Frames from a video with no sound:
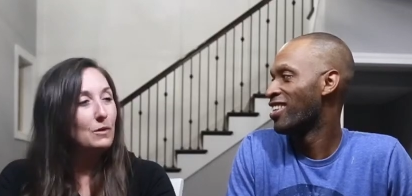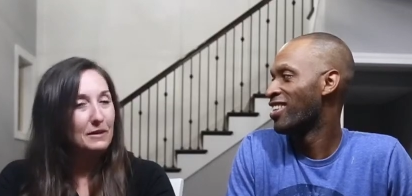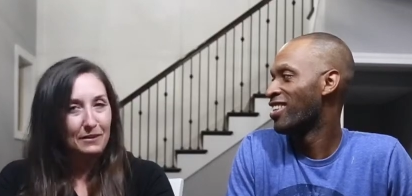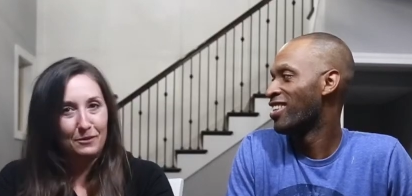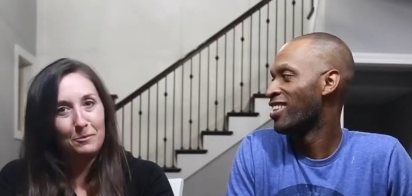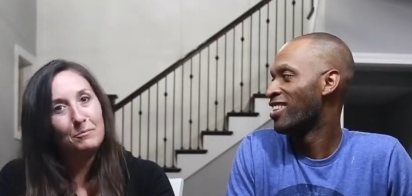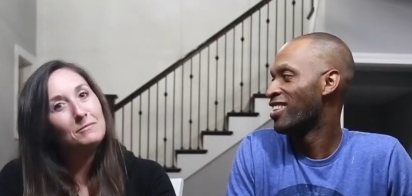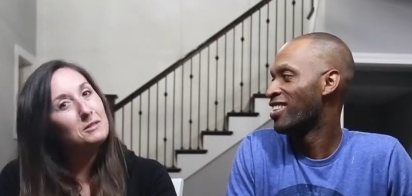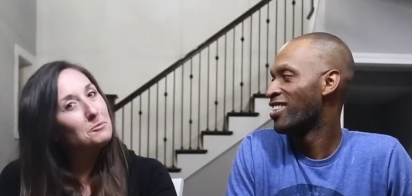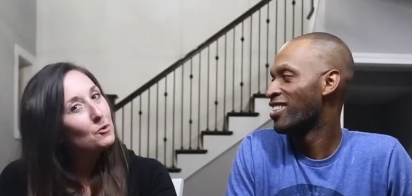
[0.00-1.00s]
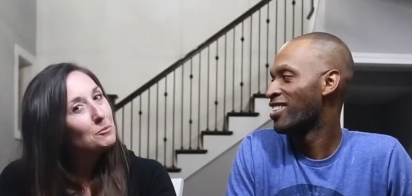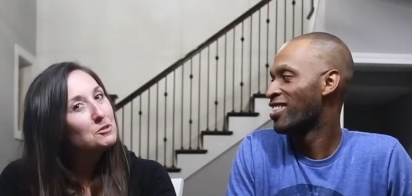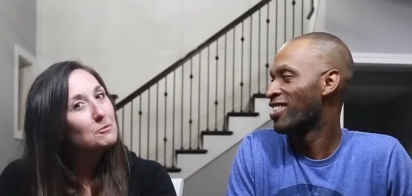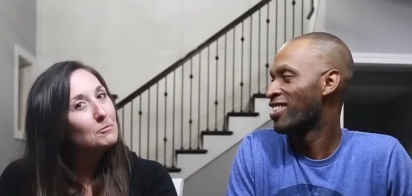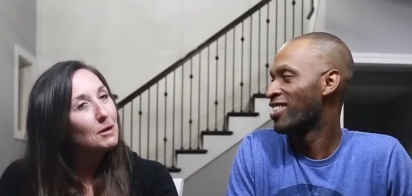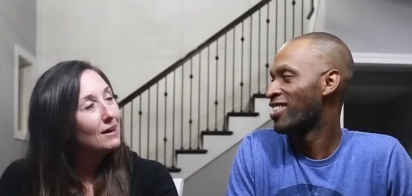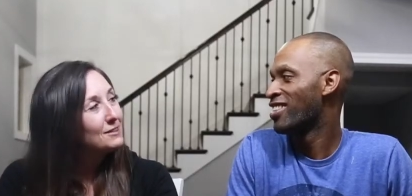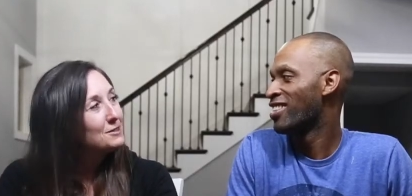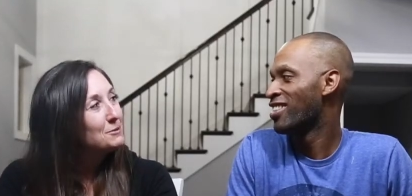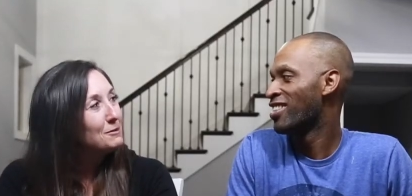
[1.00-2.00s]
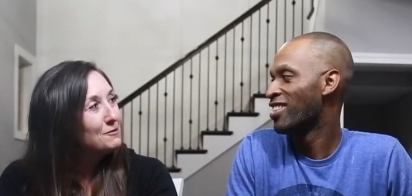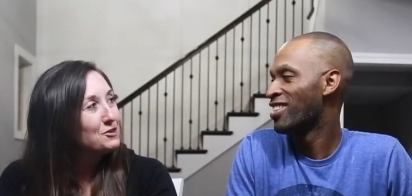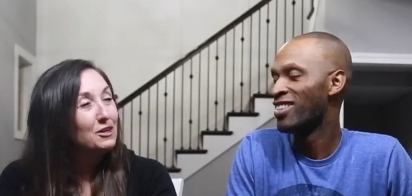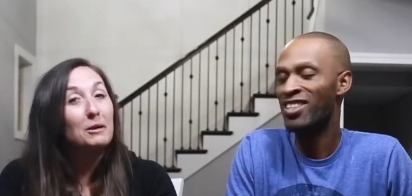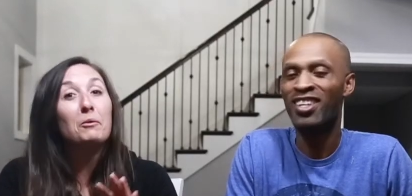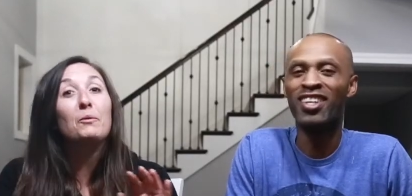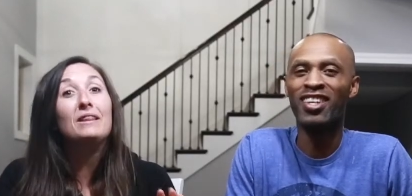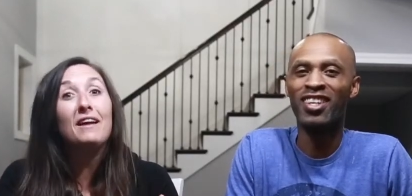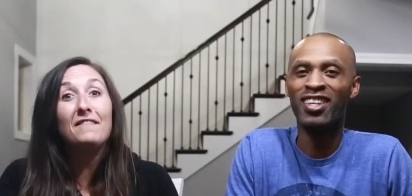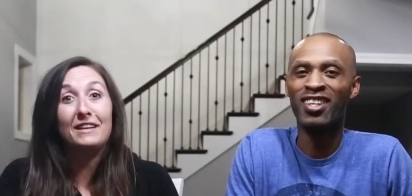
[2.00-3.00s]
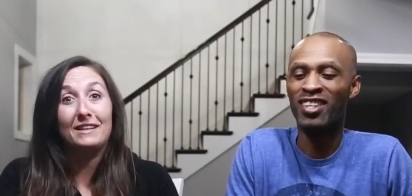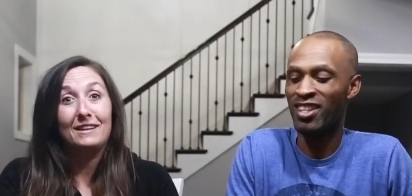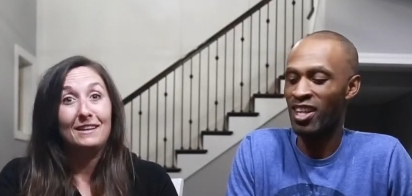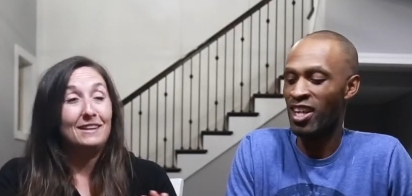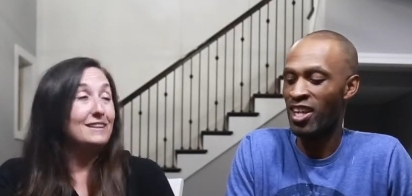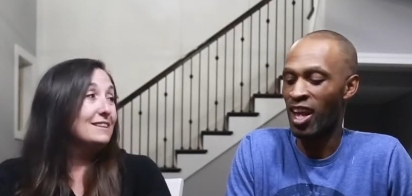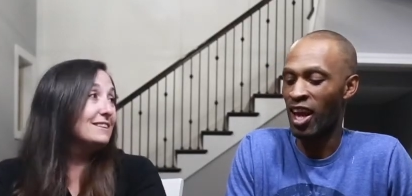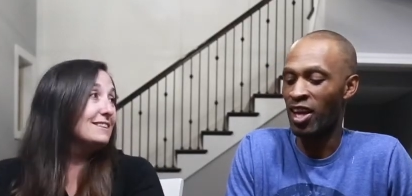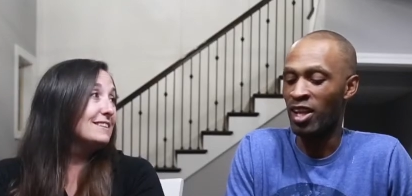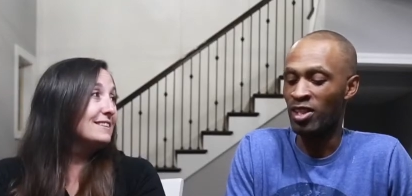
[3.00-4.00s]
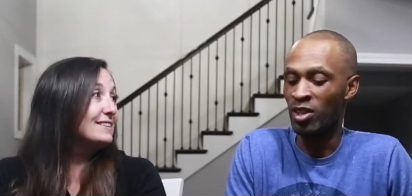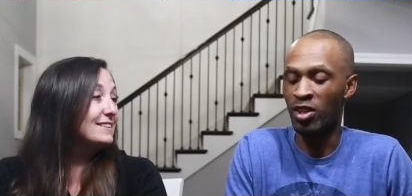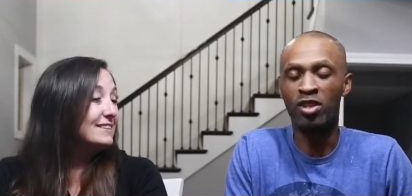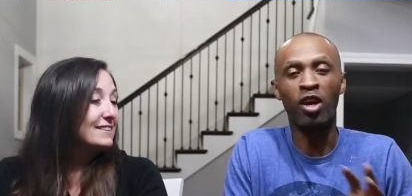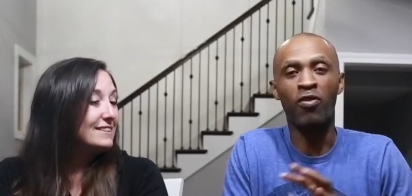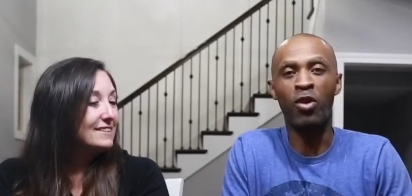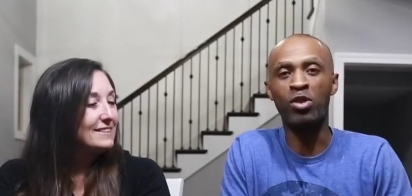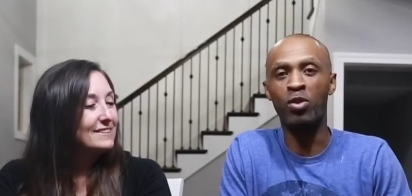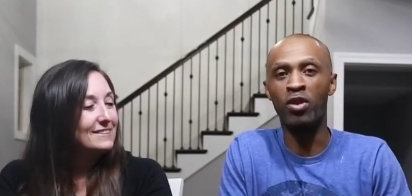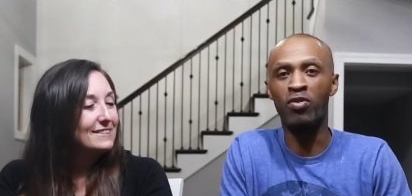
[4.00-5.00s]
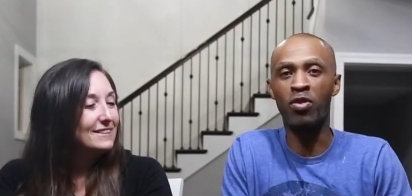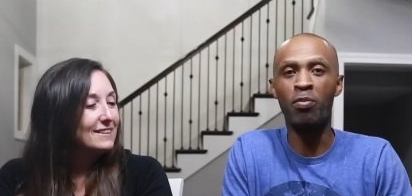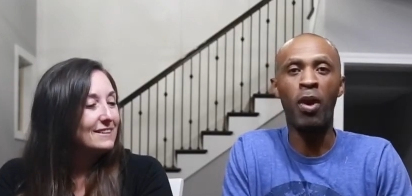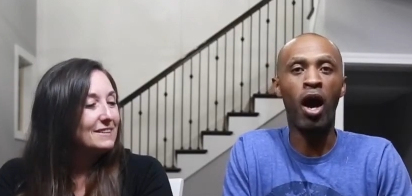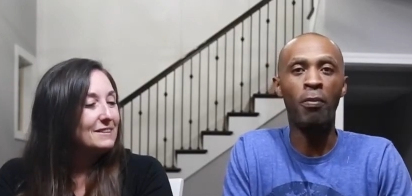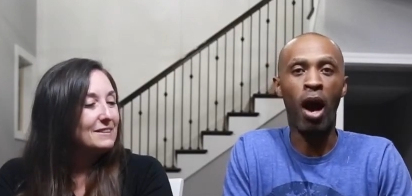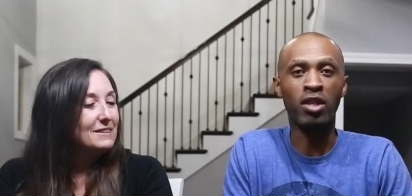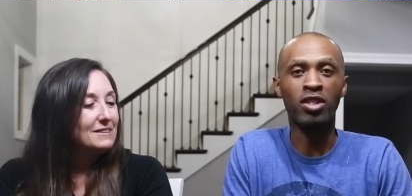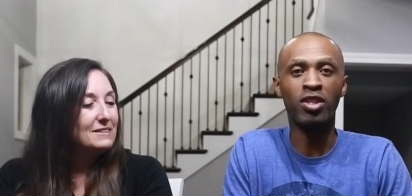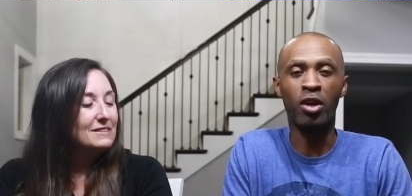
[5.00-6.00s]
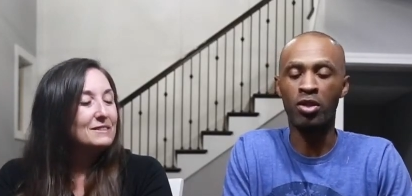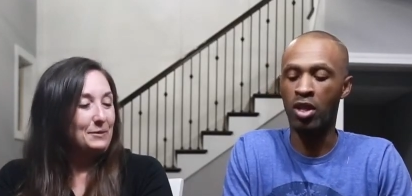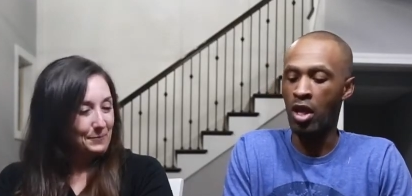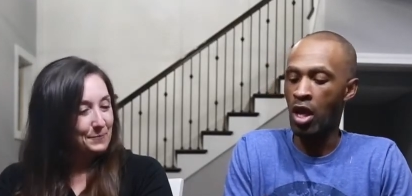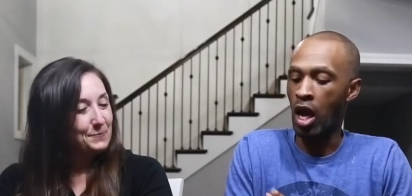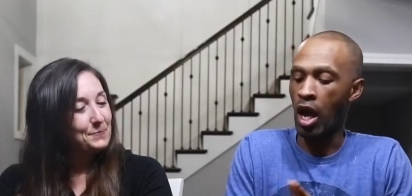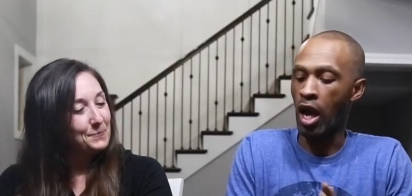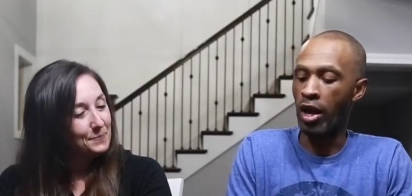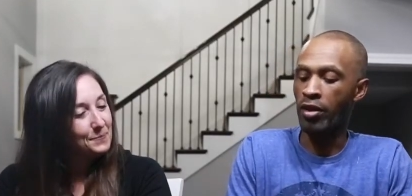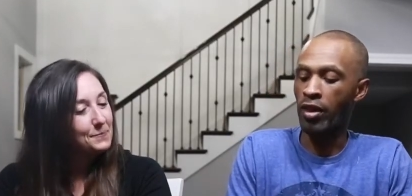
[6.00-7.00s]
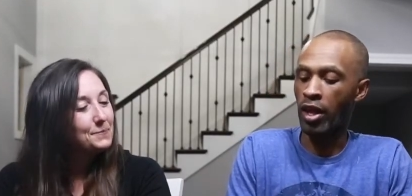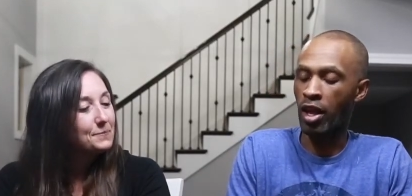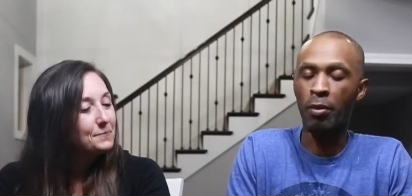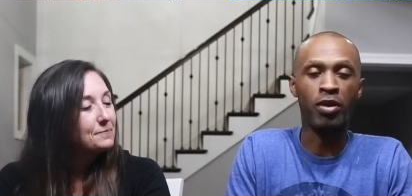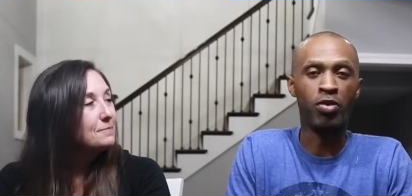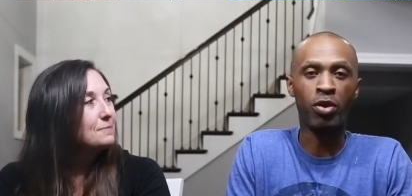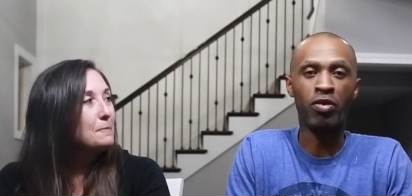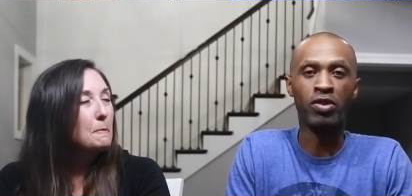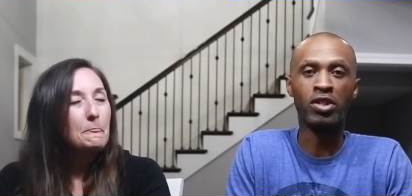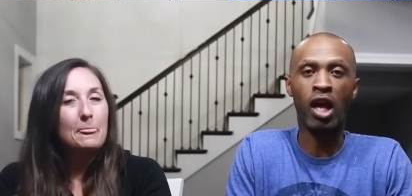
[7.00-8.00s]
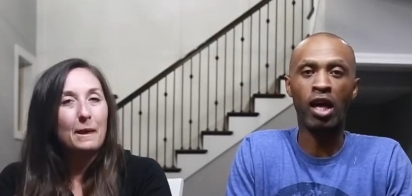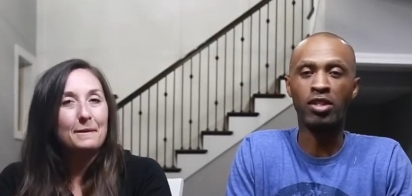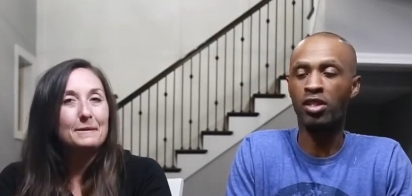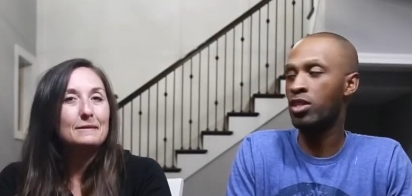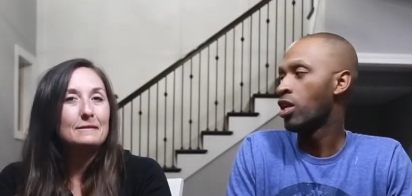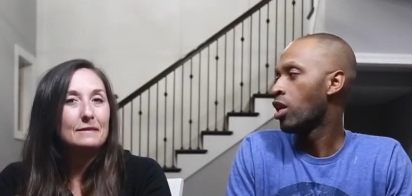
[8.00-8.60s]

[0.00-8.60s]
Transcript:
Speaker 1: another subscription box to beef jerky, but we love it.
Speaker 2: Yeah. So this is our first one from uh, Box of Jerks. Uh, they come in three different sizes.